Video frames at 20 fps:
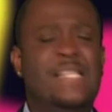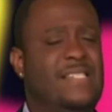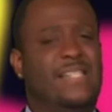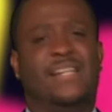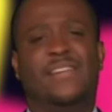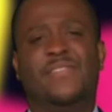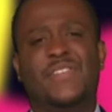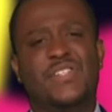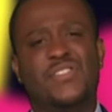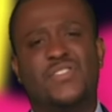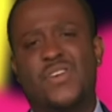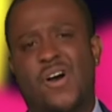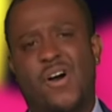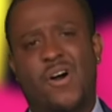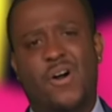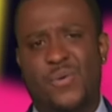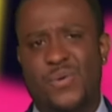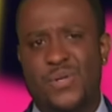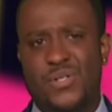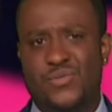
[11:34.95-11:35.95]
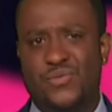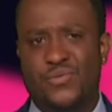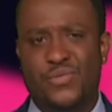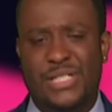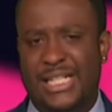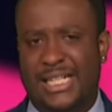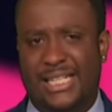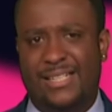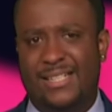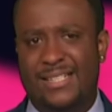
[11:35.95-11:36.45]
So the simplicity of
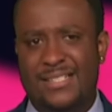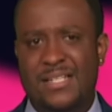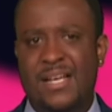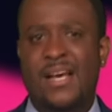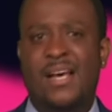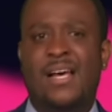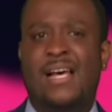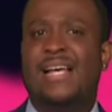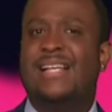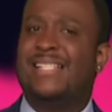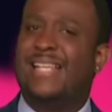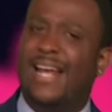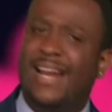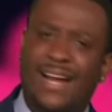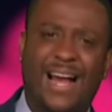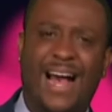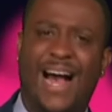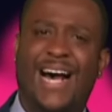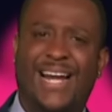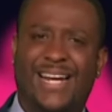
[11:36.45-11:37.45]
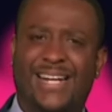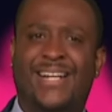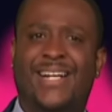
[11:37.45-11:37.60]
this song was ridiculous.